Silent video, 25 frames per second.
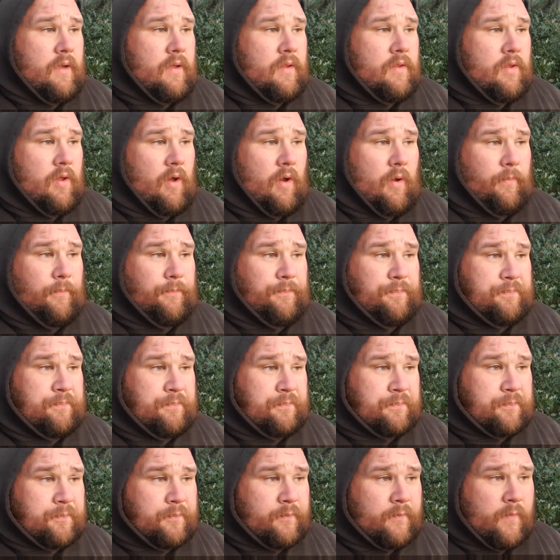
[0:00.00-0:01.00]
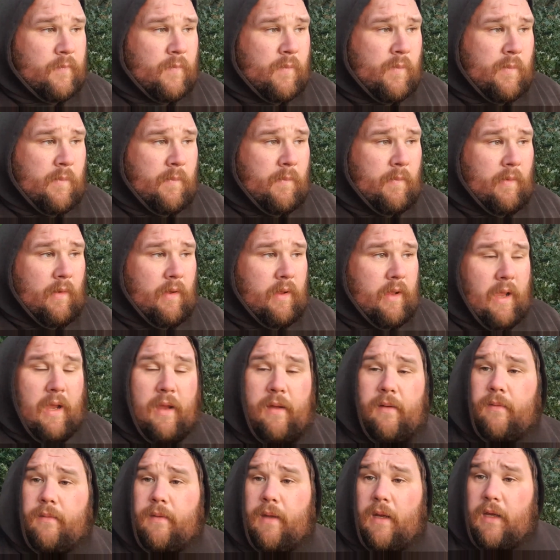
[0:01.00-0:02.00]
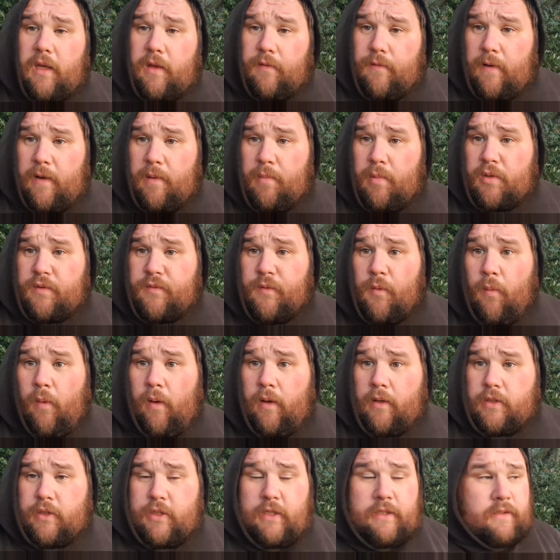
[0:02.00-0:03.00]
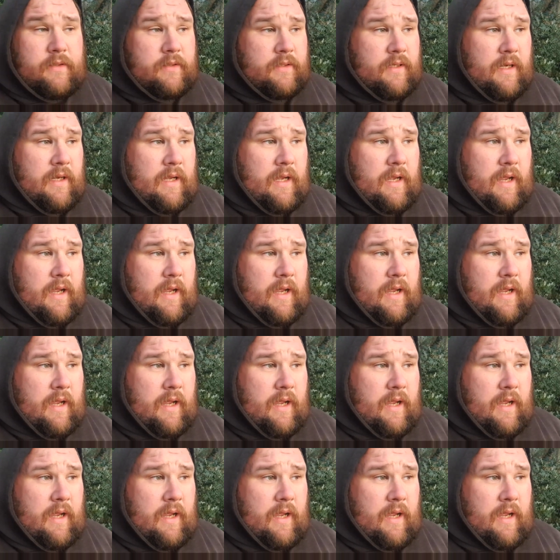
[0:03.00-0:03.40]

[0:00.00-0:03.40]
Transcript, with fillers: So, yeah, thank you very much for watching.